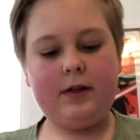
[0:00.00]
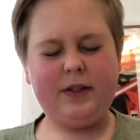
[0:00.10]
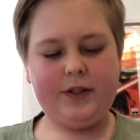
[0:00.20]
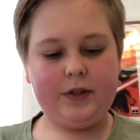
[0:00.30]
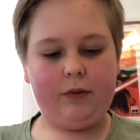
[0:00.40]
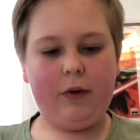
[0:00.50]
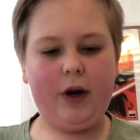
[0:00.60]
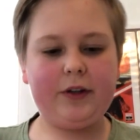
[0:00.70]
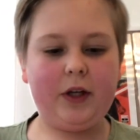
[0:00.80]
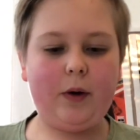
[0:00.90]
So
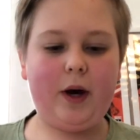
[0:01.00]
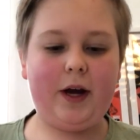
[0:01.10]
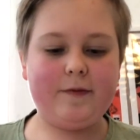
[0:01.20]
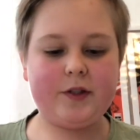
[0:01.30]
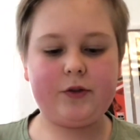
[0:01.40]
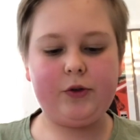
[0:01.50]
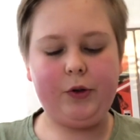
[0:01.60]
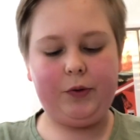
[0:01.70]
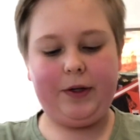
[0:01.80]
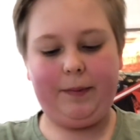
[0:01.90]
right now I have
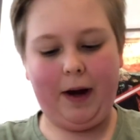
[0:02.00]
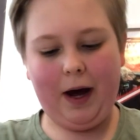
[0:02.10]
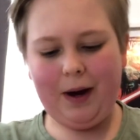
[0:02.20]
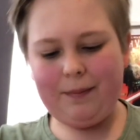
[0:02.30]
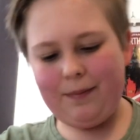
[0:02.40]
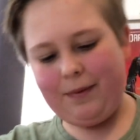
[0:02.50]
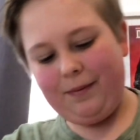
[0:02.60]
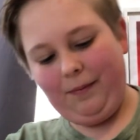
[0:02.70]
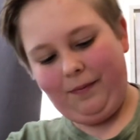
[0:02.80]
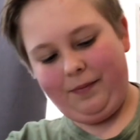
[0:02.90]
screwed him up,
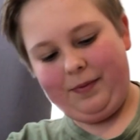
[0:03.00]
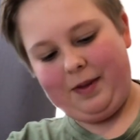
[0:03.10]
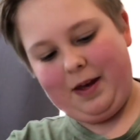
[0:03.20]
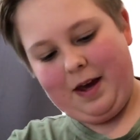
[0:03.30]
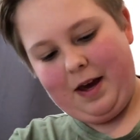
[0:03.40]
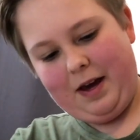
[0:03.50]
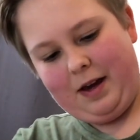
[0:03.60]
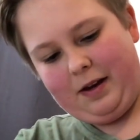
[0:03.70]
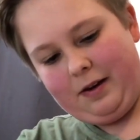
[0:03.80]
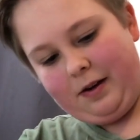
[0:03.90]

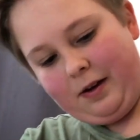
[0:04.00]
and